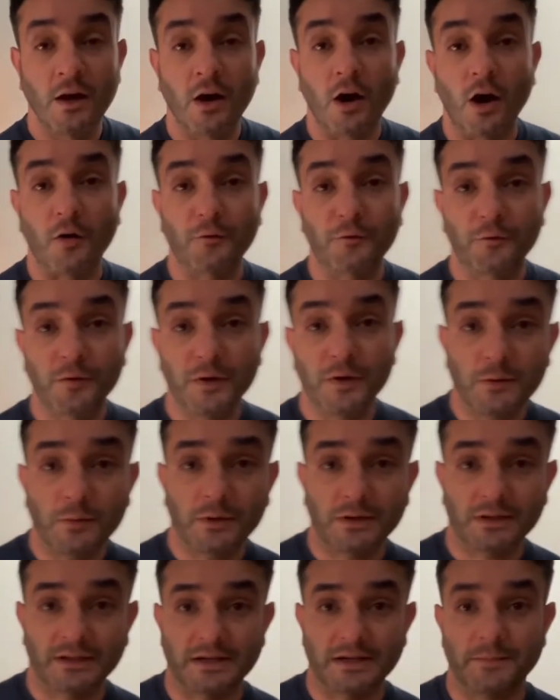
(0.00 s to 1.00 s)
I'll
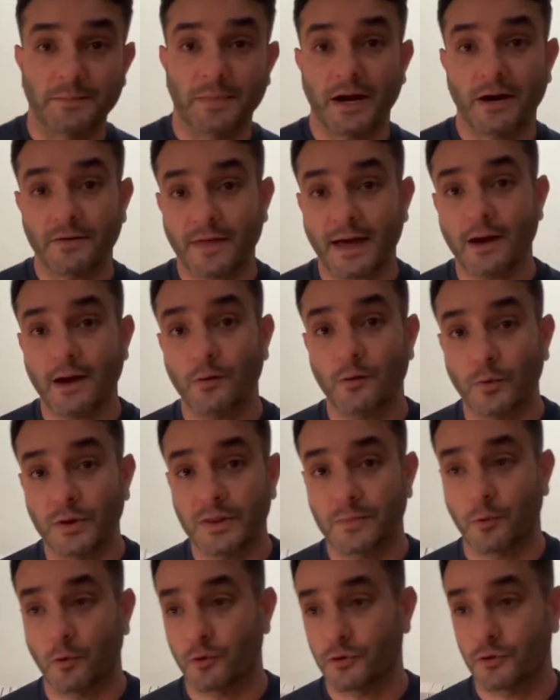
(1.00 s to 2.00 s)
frequently pair that
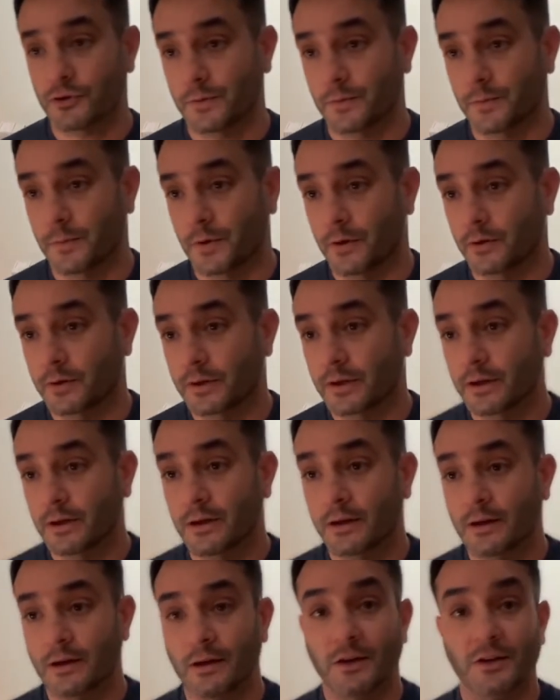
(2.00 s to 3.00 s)
with portrait mode
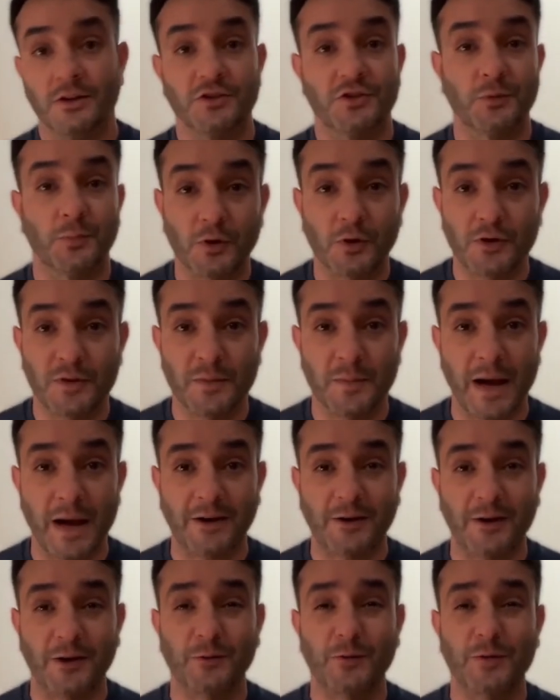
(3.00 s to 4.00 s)
to blur the
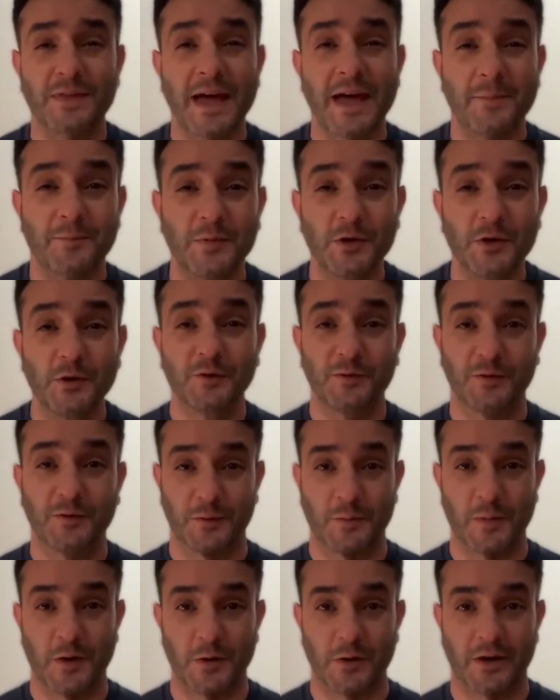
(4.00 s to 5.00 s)
background with that
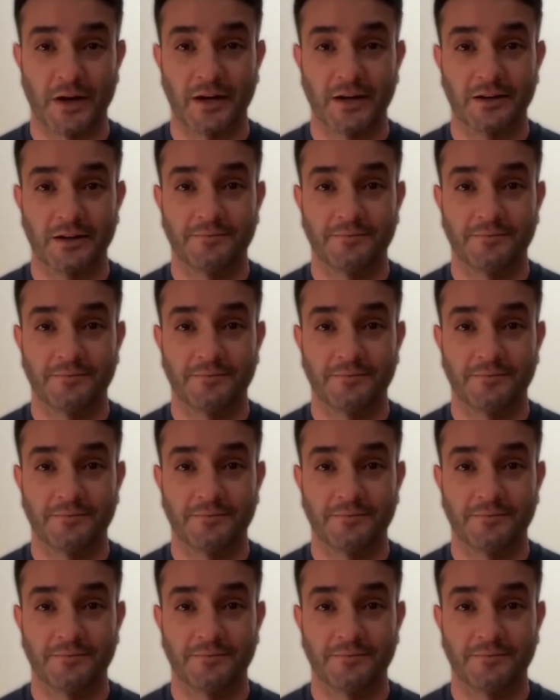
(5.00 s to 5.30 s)
beautiful bokeh.